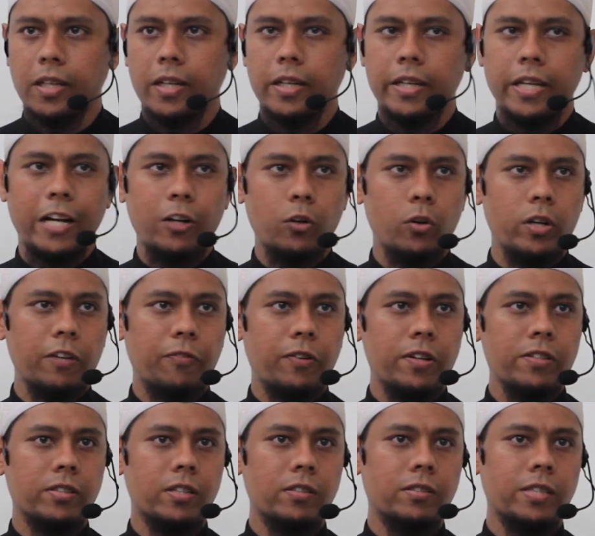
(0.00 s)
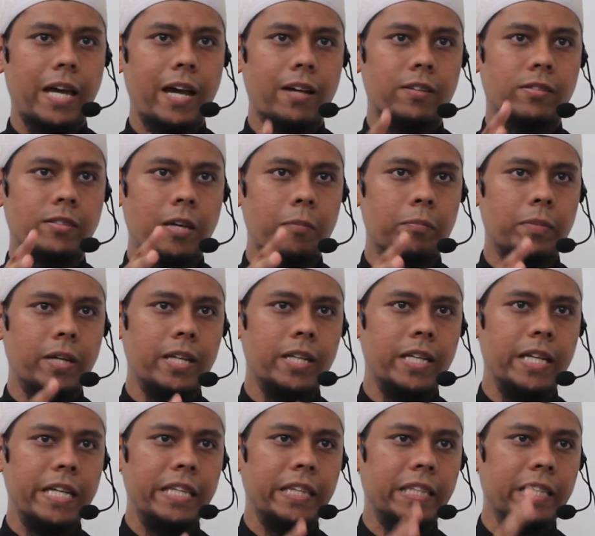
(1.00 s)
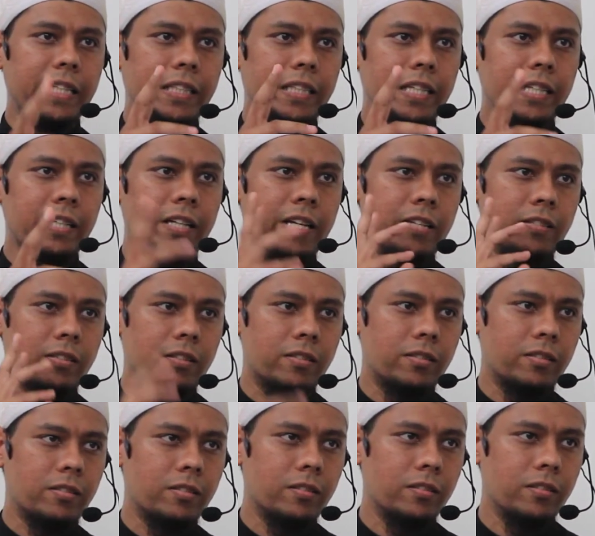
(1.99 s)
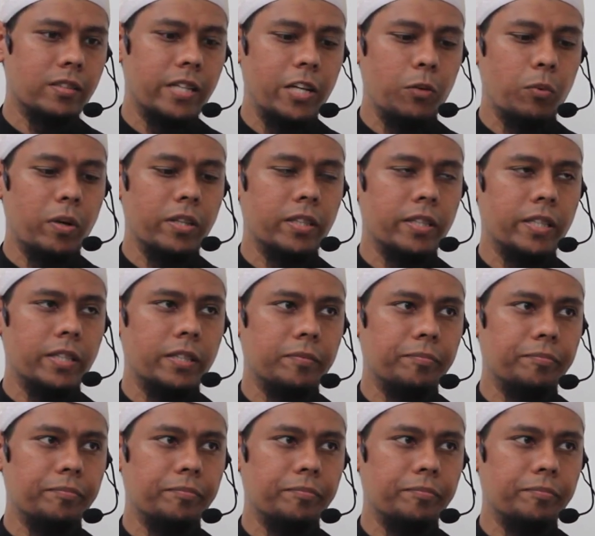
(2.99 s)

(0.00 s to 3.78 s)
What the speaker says: There are no differences except in 13 cases, 1-3.